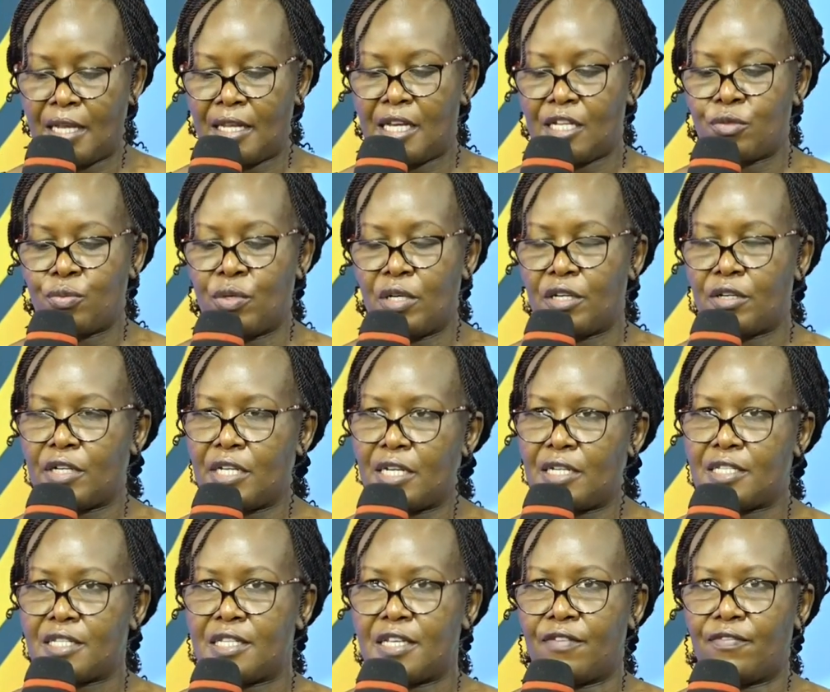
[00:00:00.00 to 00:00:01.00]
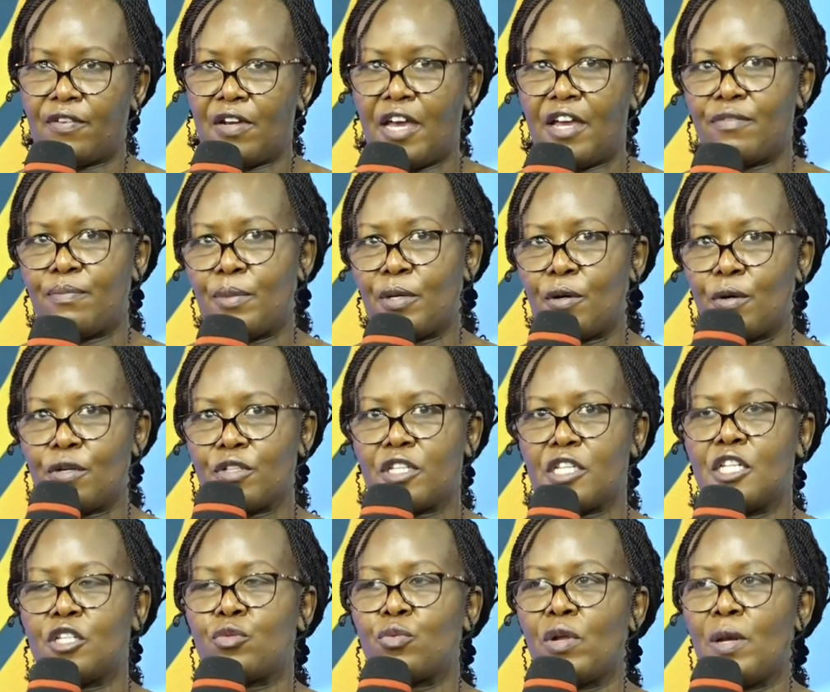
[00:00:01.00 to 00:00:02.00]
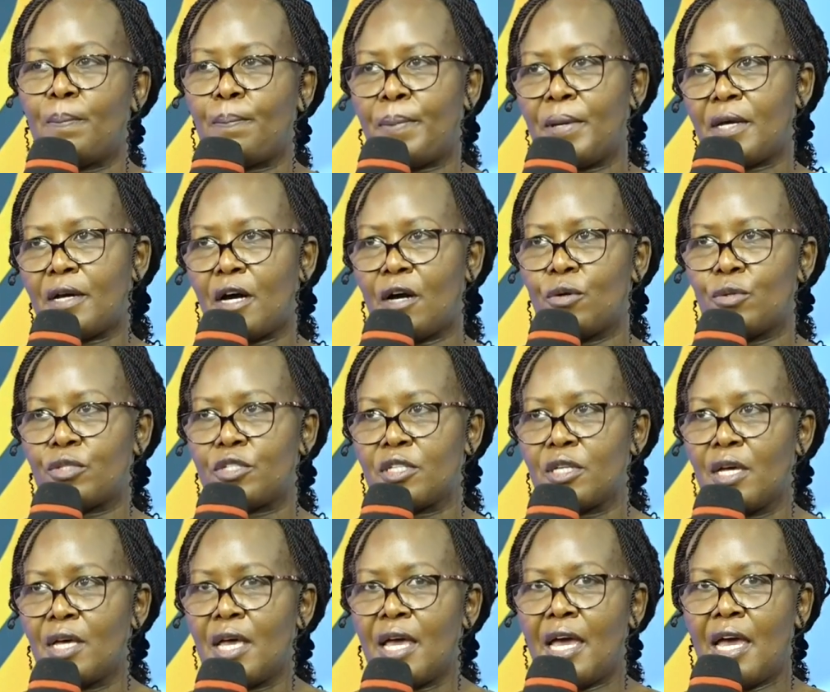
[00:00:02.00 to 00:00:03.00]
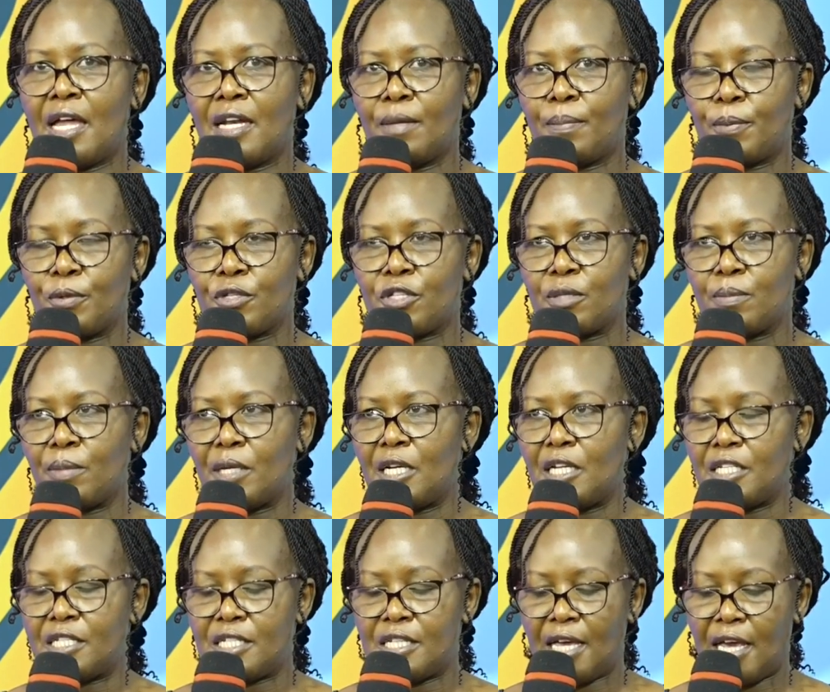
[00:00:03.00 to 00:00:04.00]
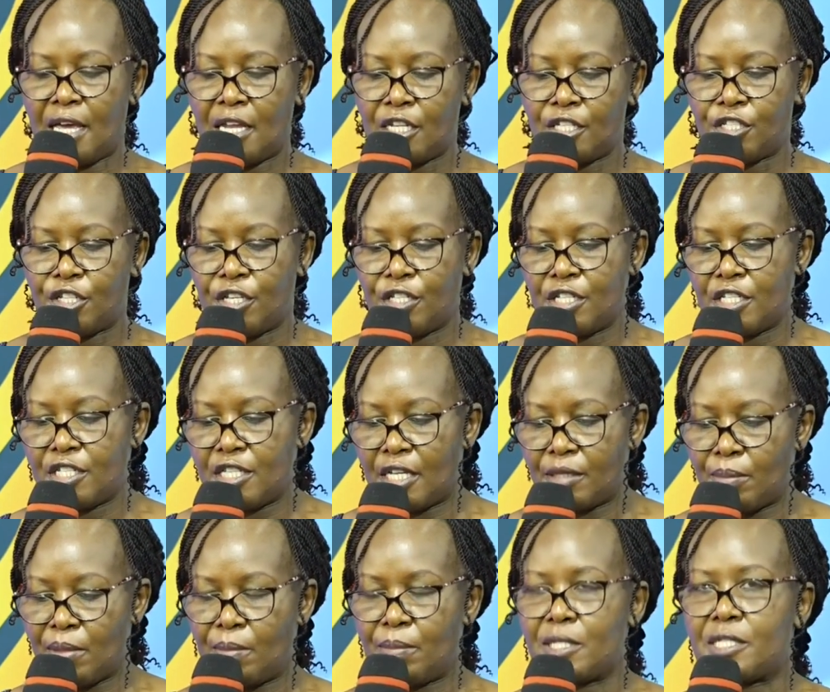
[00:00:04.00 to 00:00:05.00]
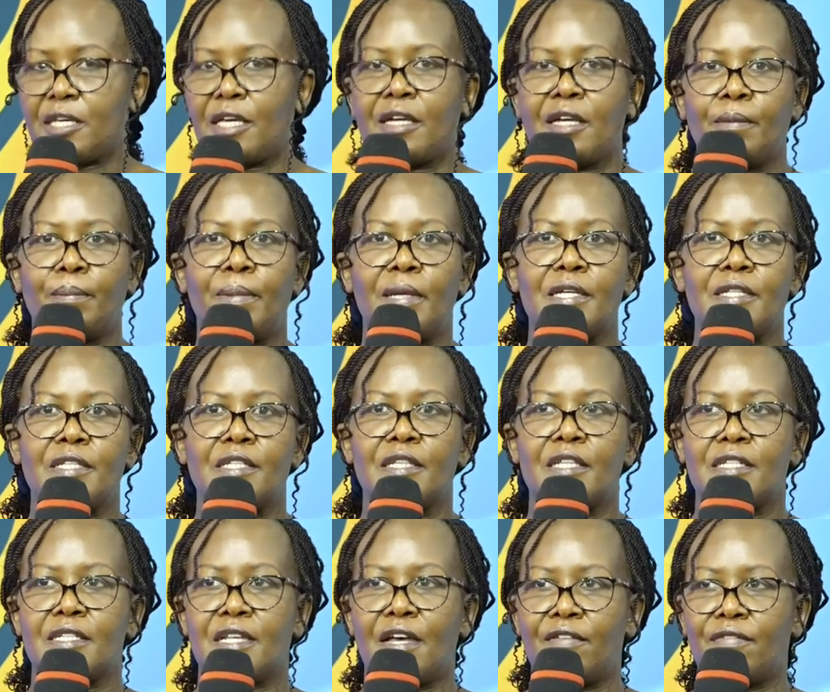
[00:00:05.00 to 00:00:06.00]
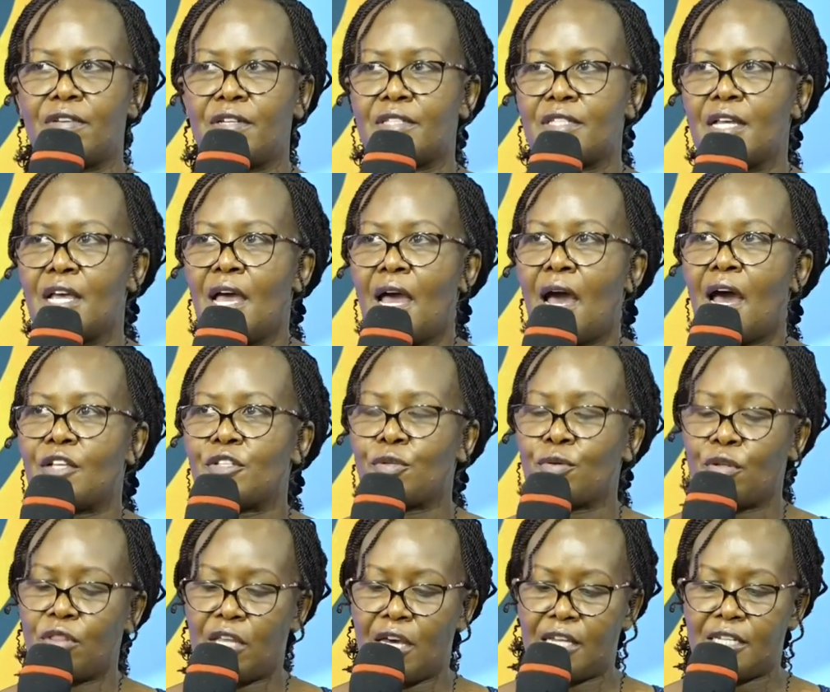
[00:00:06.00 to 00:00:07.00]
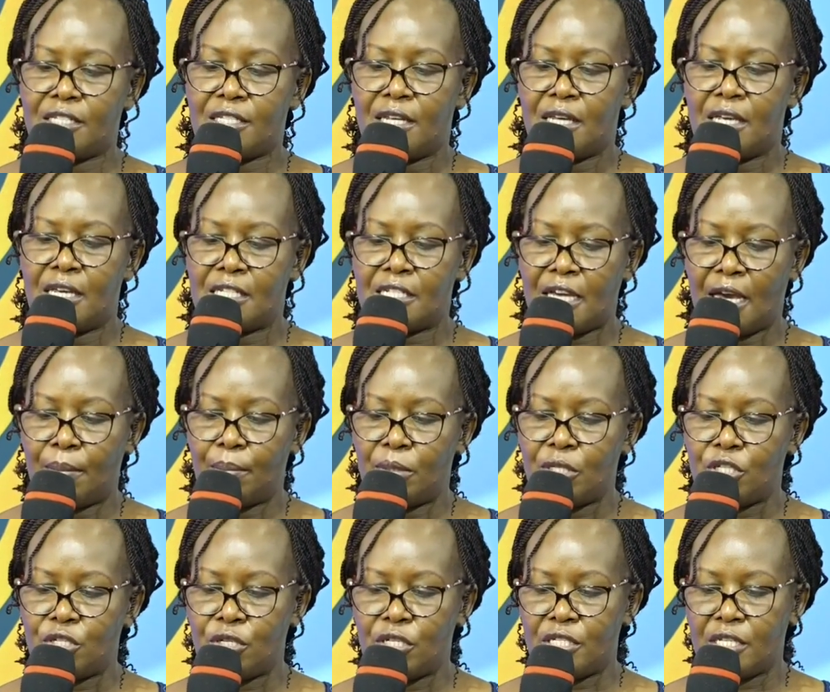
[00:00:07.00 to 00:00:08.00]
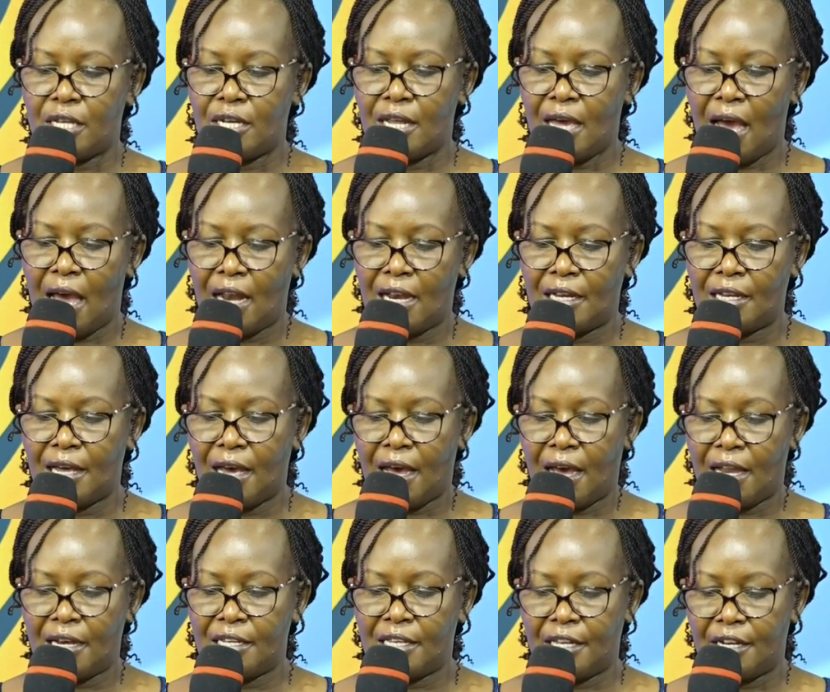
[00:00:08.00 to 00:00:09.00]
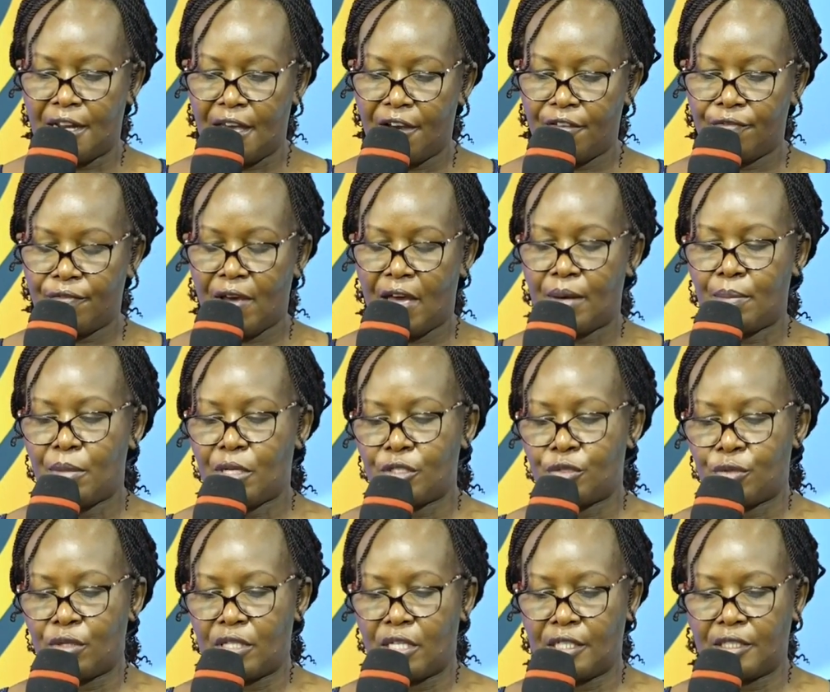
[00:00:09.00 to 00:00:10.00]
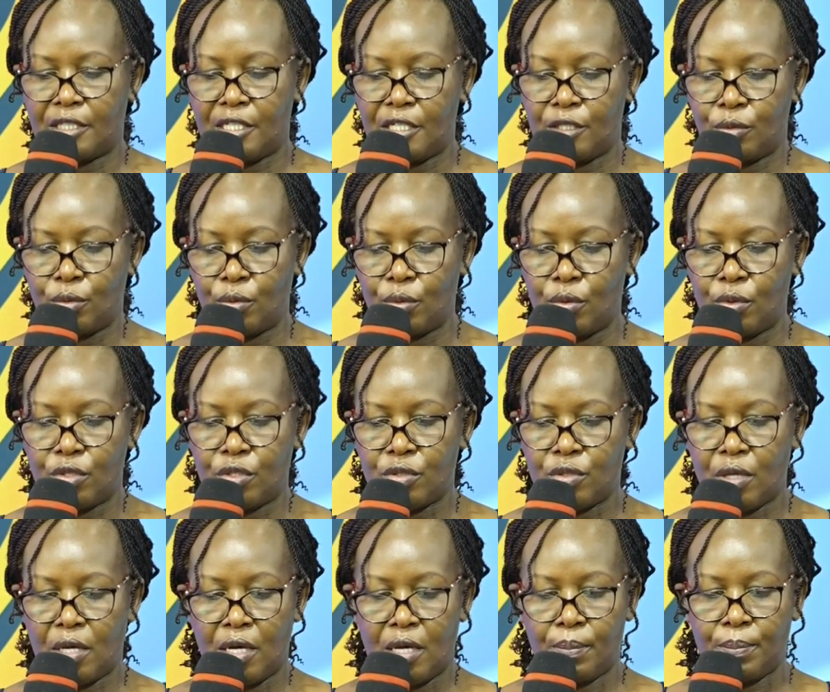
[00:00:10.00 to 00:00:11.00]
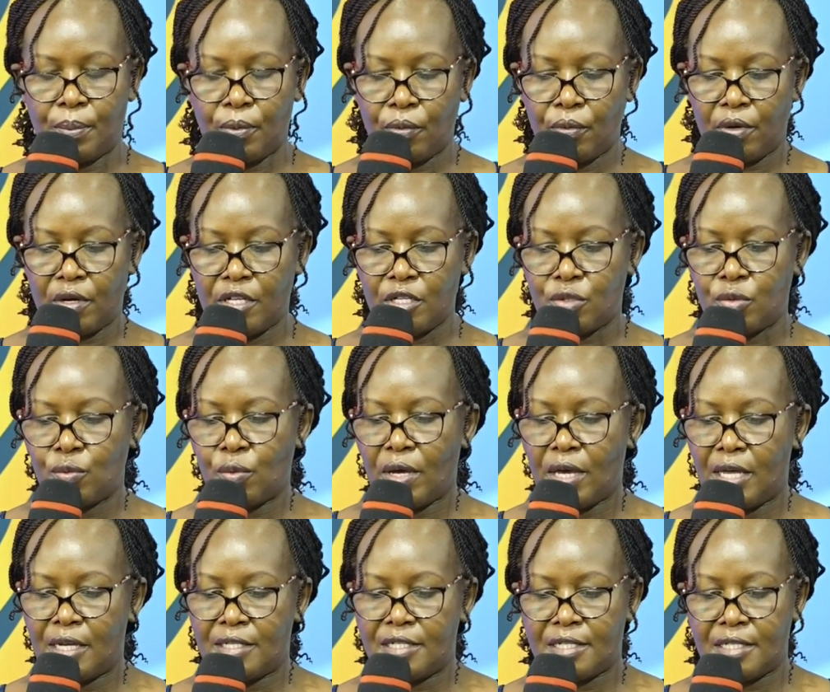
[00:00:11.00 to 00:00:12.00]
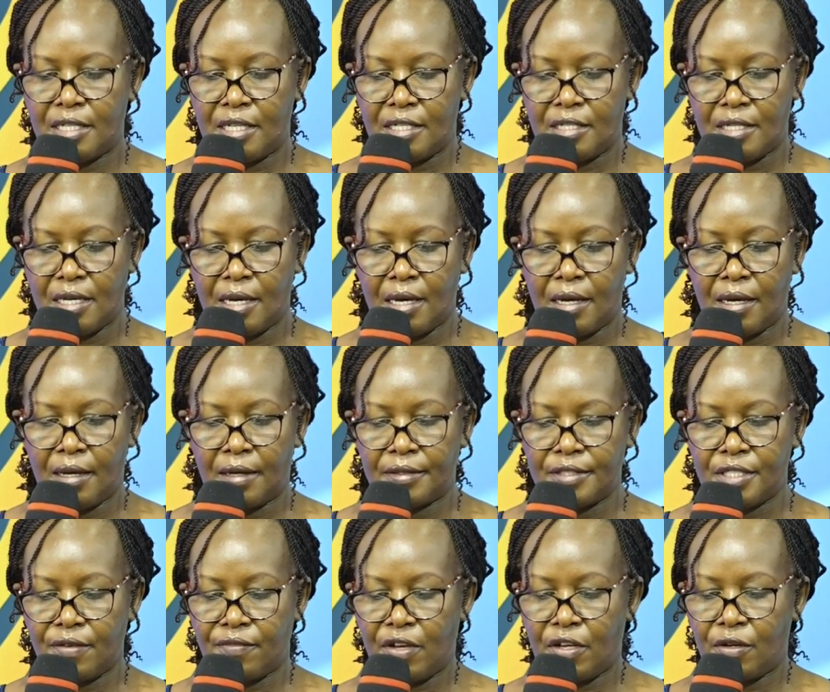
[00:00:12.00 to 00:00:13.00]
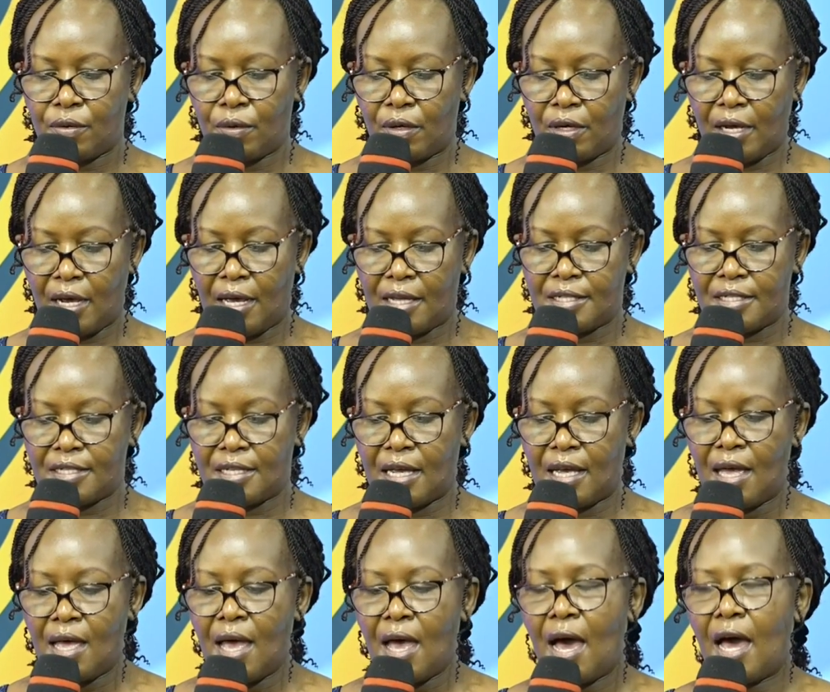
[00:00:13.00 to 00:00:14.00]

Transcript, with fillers: And that will really save life, because it will pick out any possibility, any changes that may be taking place in the cervix, so that it can be treated early, early enough and make sure that they do not uh, progress to end-stage uh, cervical cancer.